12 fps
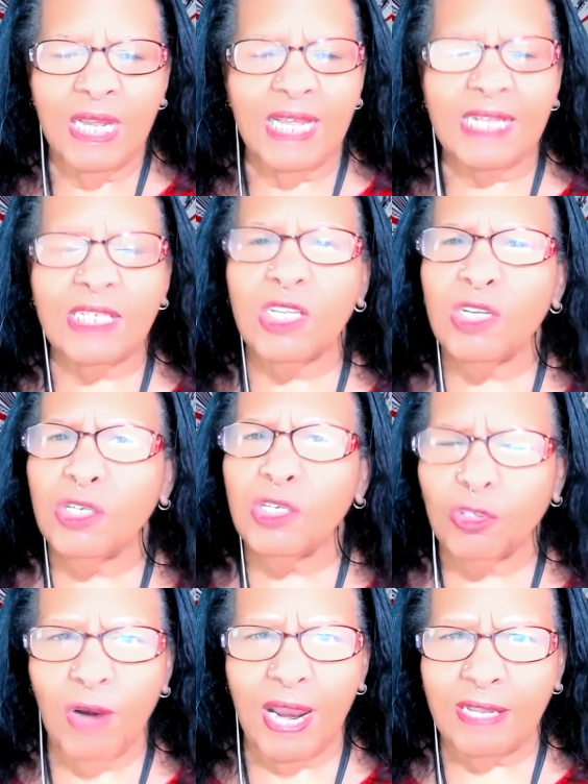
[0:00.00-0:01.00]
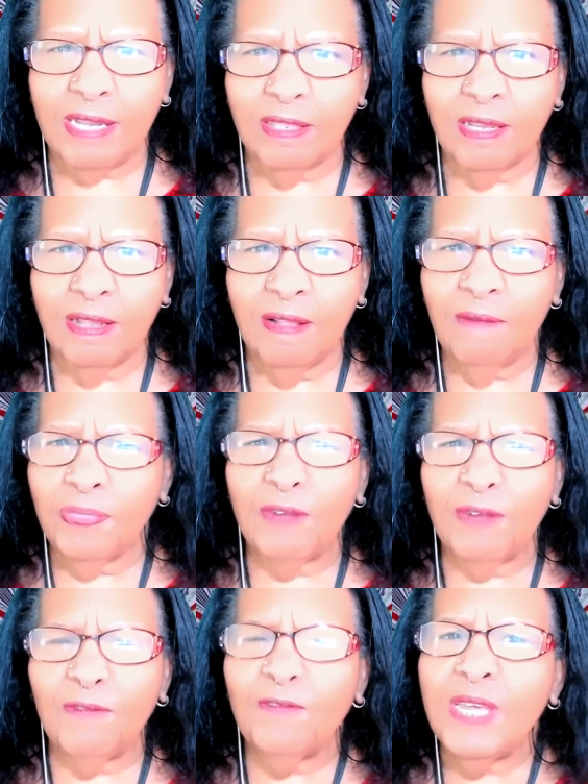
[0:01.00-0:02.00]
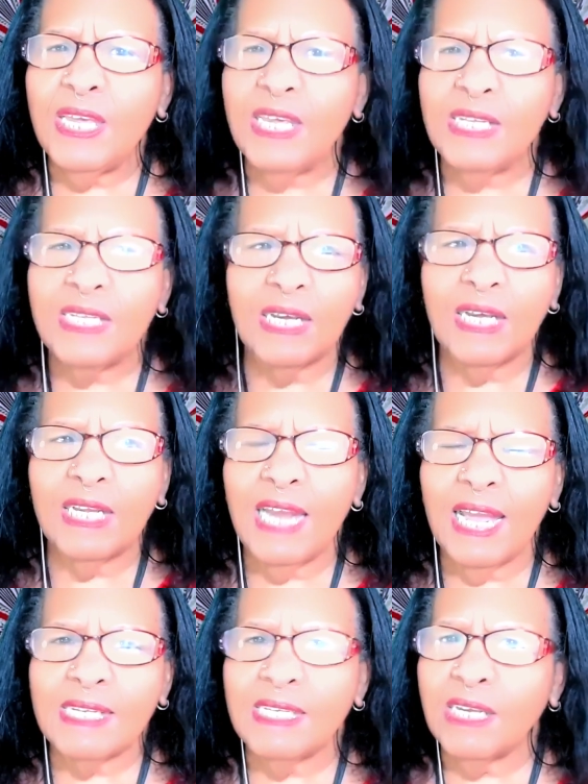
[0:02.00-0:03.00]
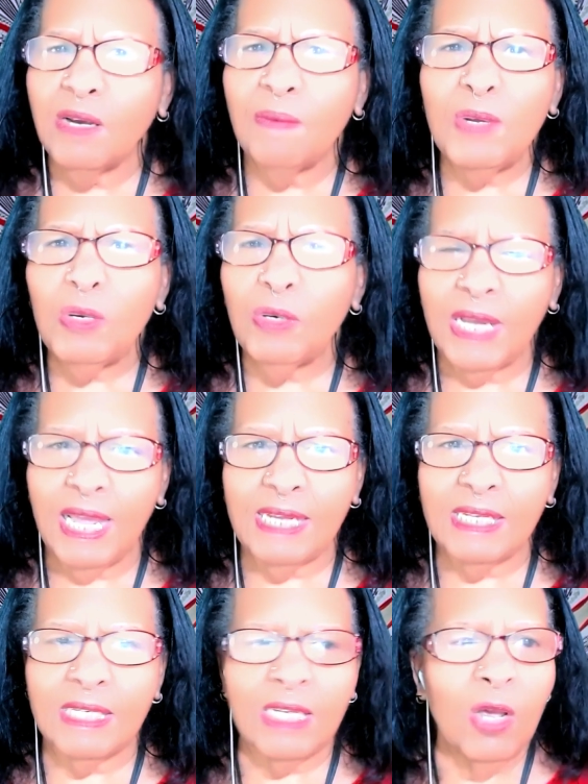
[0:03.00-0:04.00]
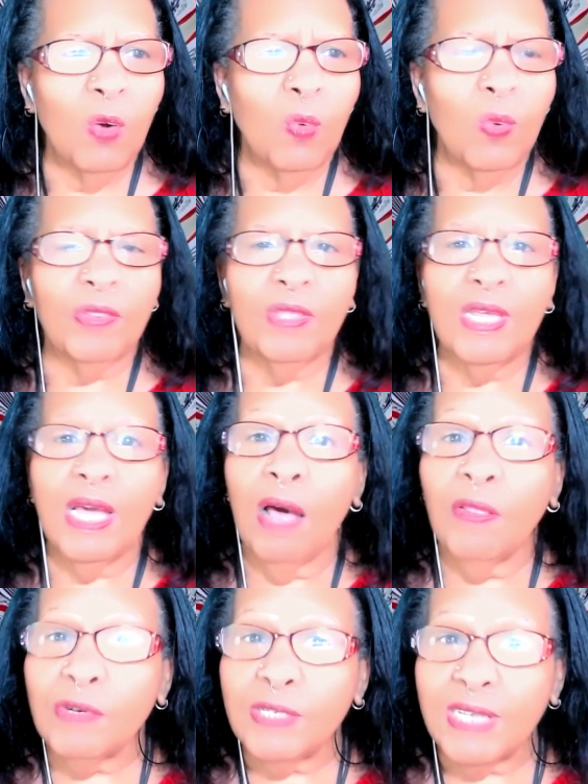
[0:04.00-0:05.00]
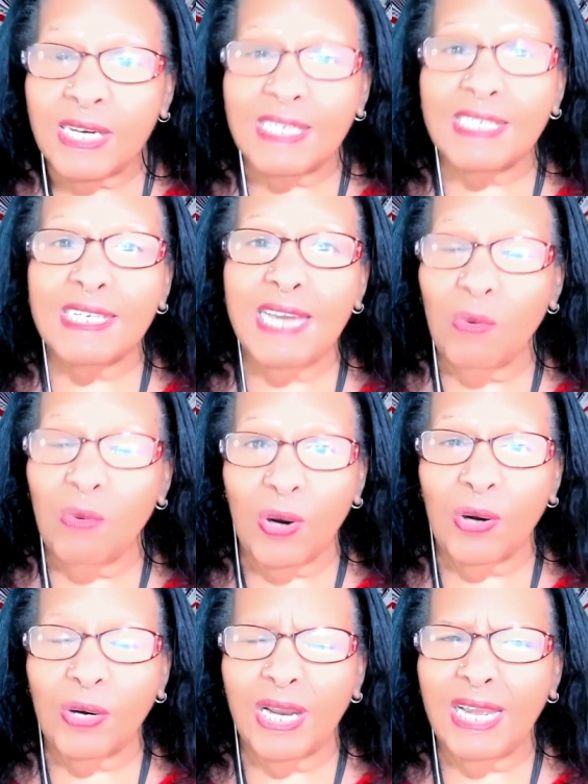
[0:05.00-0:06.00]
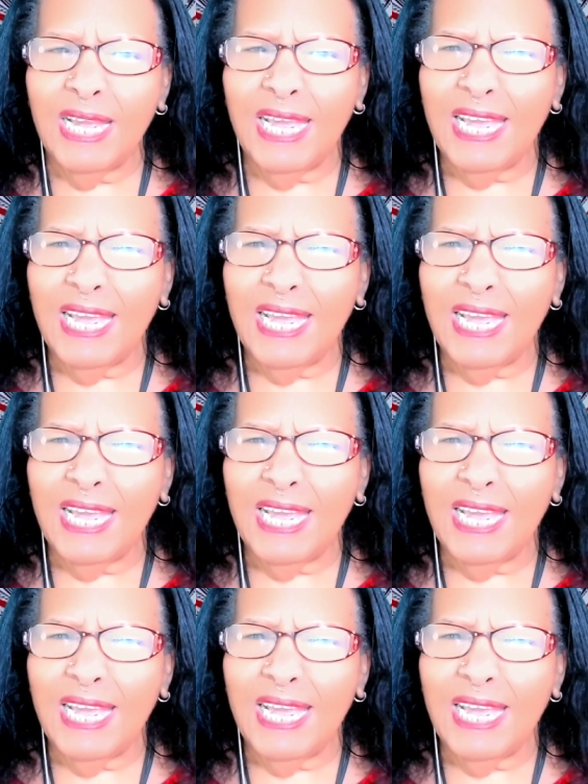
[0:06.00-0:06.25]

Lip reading: It's the strength that feeds and connects and communicates with others in its network.